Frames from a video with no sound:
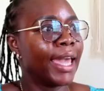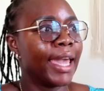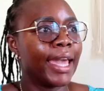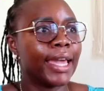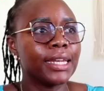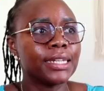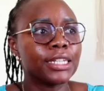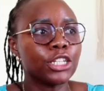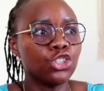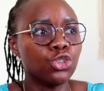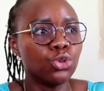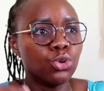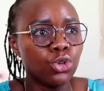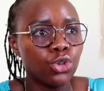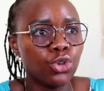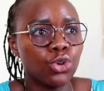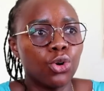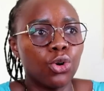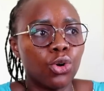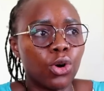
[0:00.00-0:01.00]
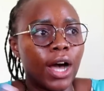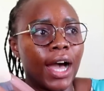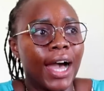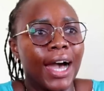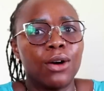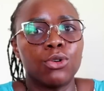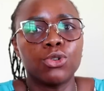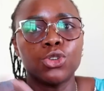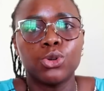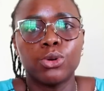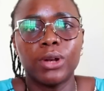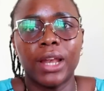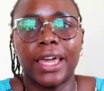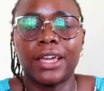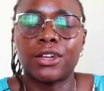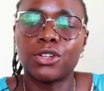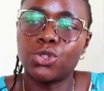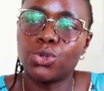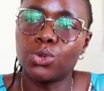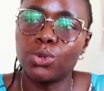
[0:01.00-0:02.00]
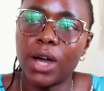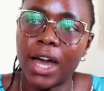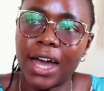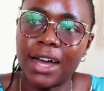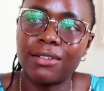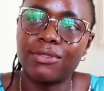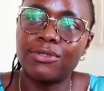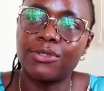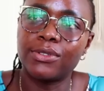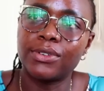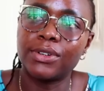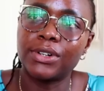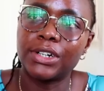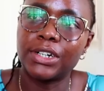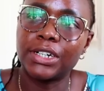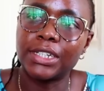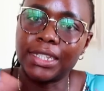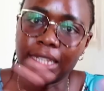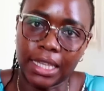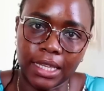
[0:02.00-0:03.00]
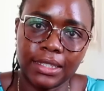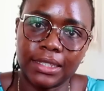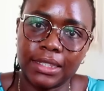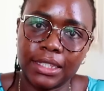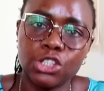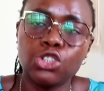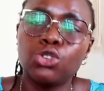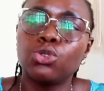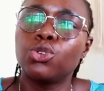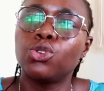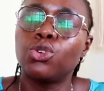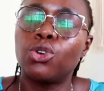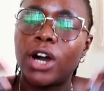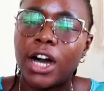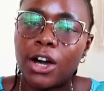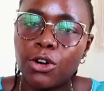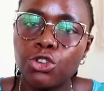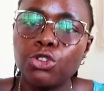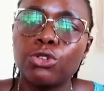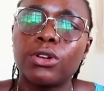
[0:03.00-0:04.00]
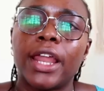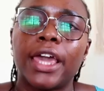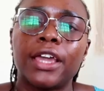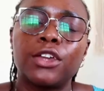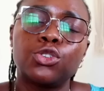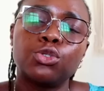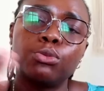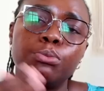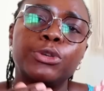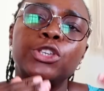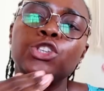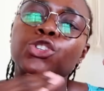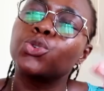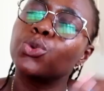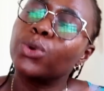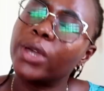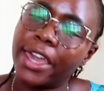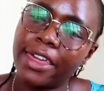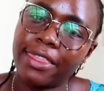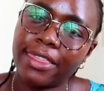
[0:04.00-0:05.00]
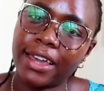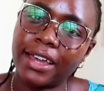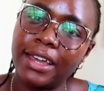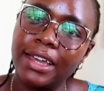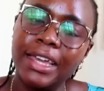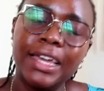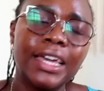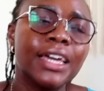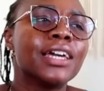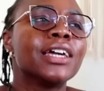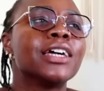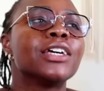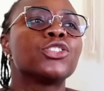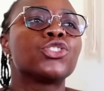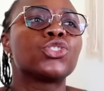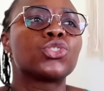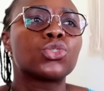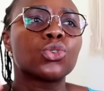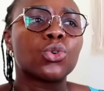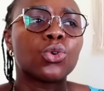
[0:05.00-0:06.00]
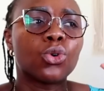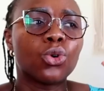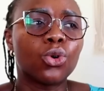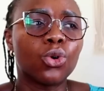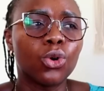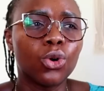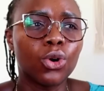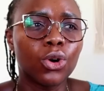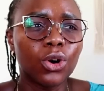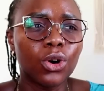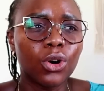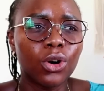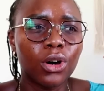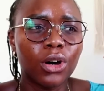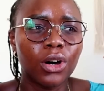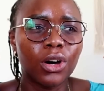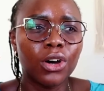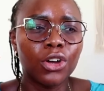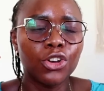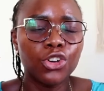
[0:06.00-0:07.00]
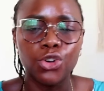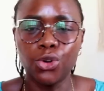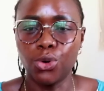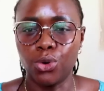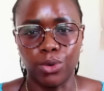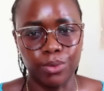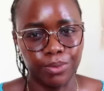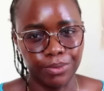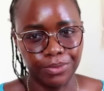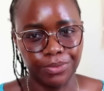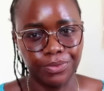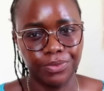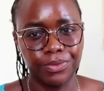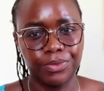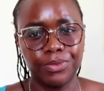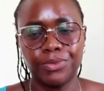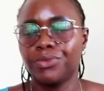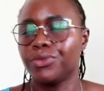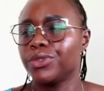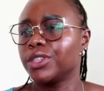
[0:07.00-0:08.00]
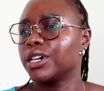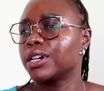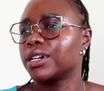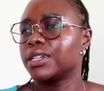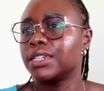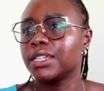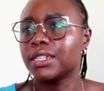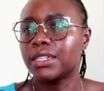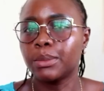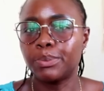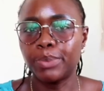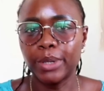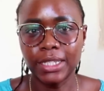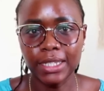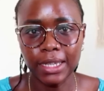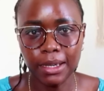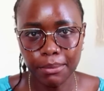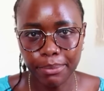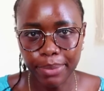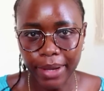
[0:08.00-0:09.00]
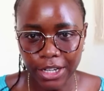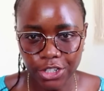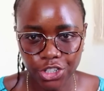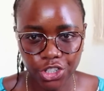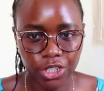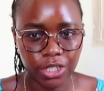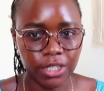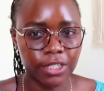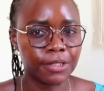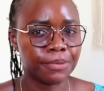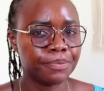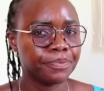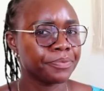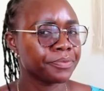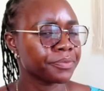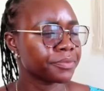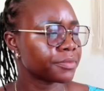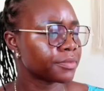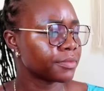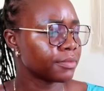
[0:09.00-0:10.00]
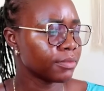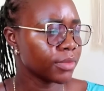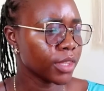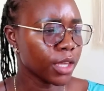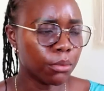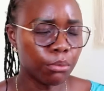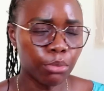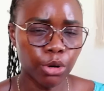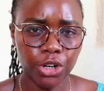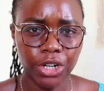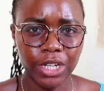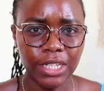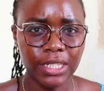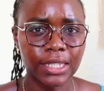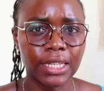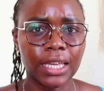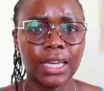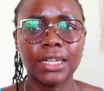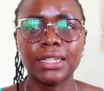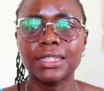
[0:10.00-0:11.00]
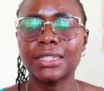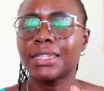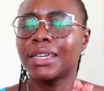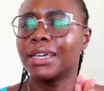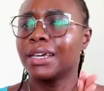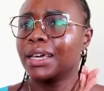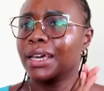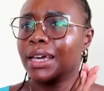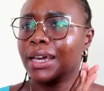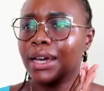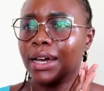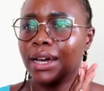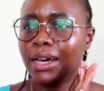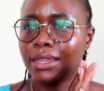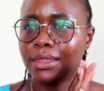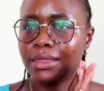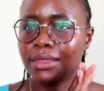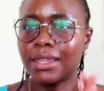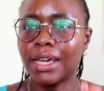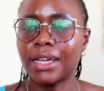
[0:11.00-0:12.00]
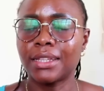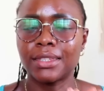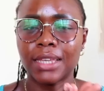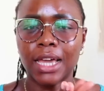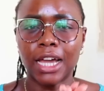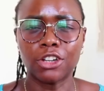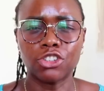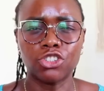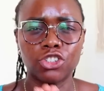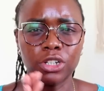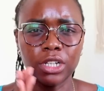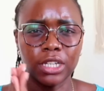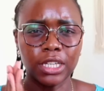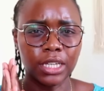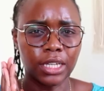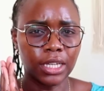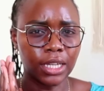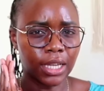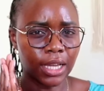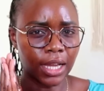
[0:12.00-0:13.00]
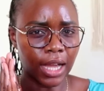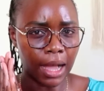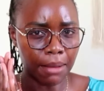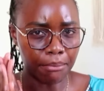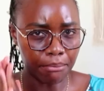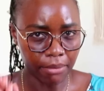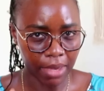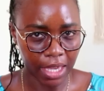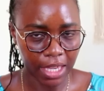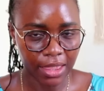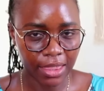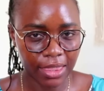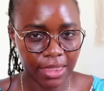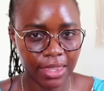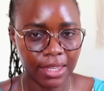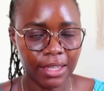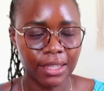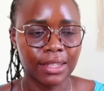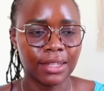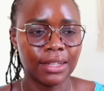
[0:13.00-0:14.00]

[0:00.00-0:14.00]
And you know how you like to have sex. You know how you like to be together. So, no, the dissipating passion, boring sex, that's actually a myth.